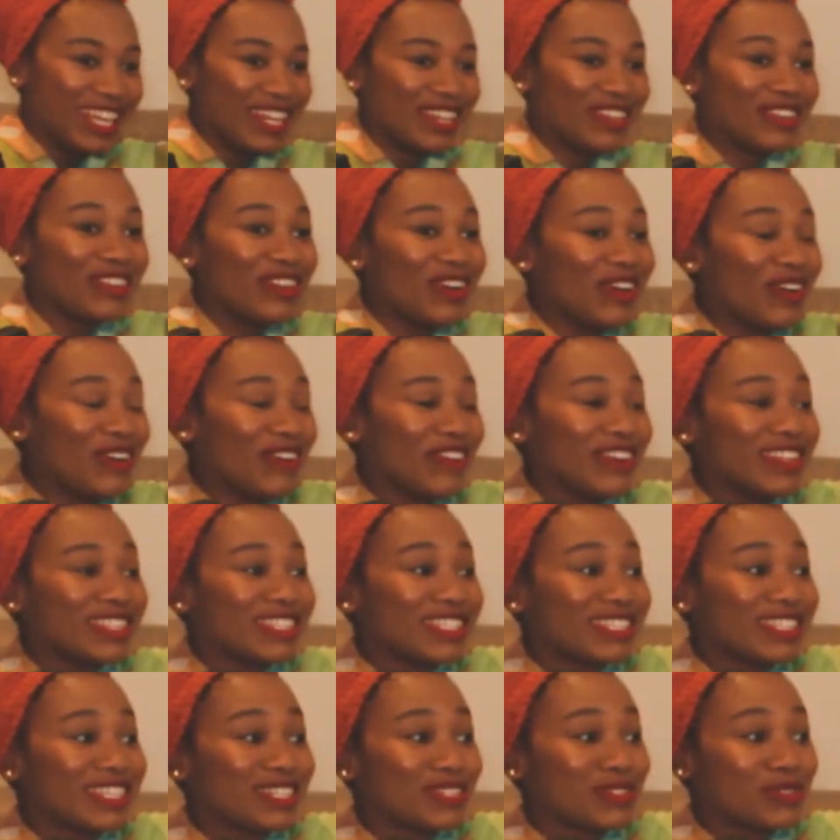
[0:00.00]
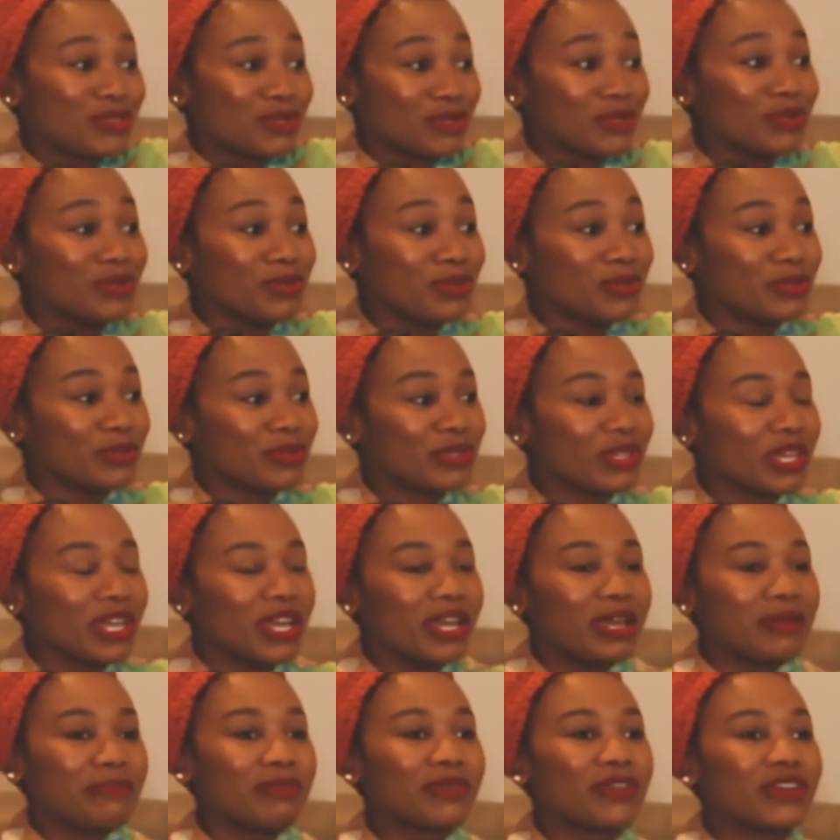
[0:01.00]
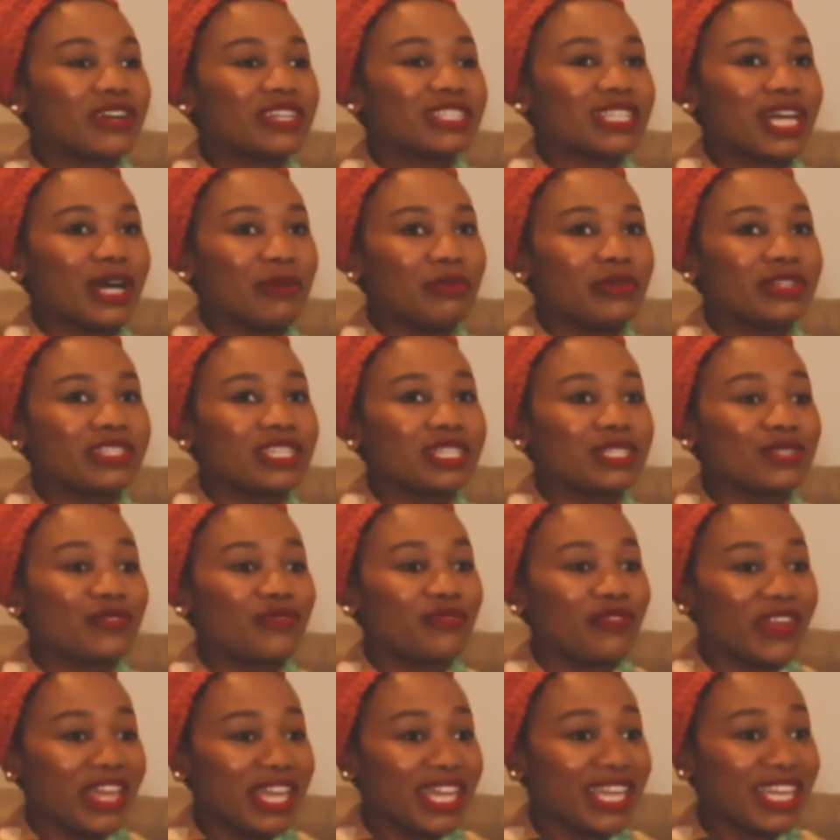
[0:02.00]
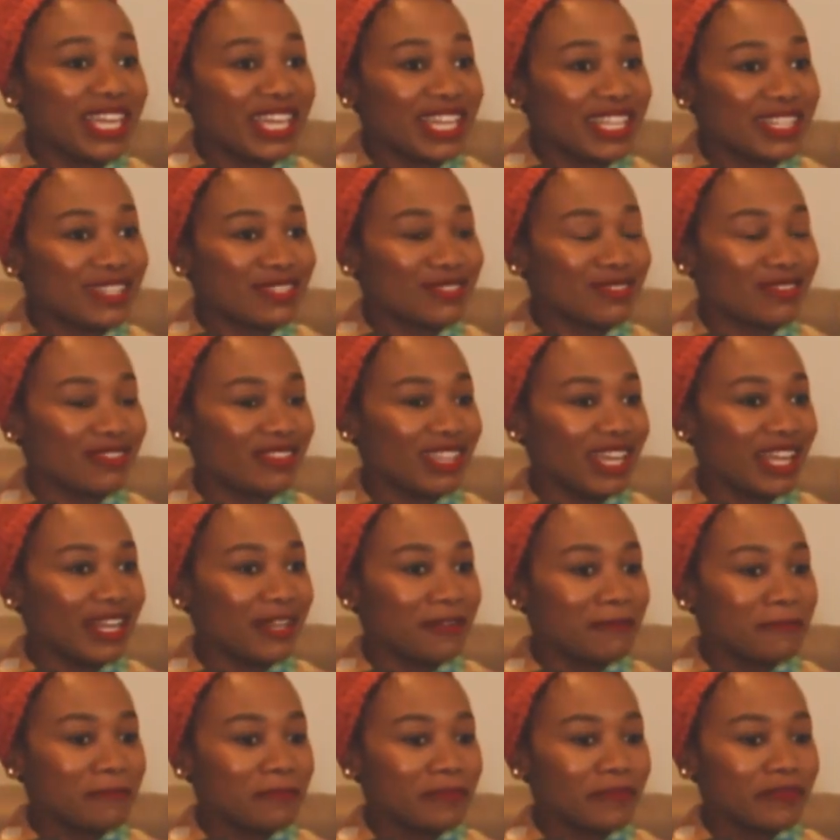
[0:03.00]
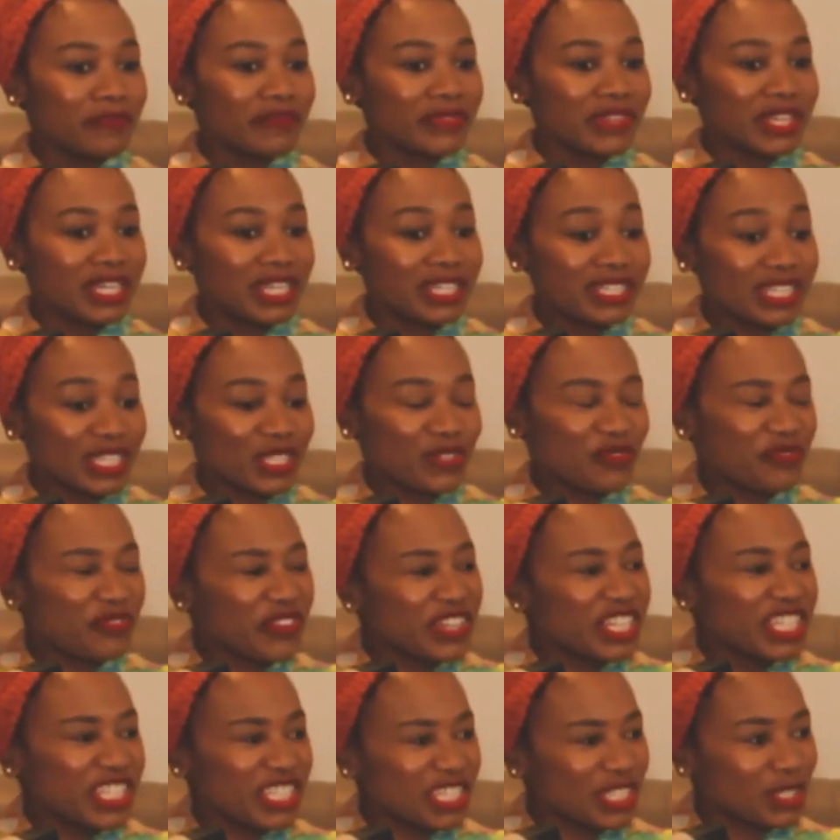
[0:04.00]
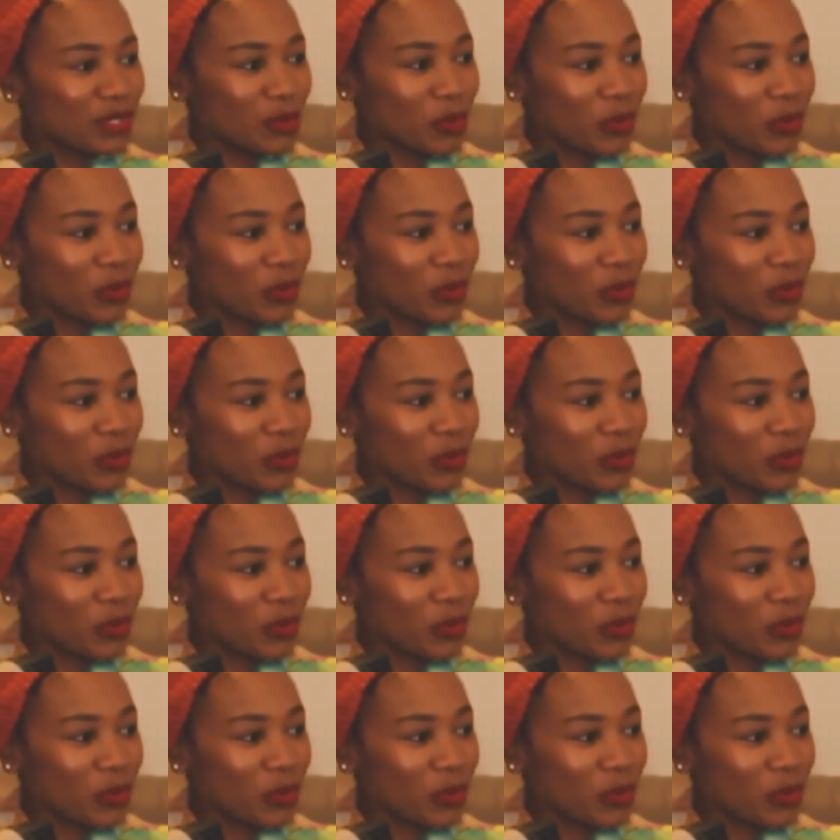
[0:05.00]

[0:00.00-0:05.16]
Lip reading: No, it's the truth. Because I would just fake it so that he just finishes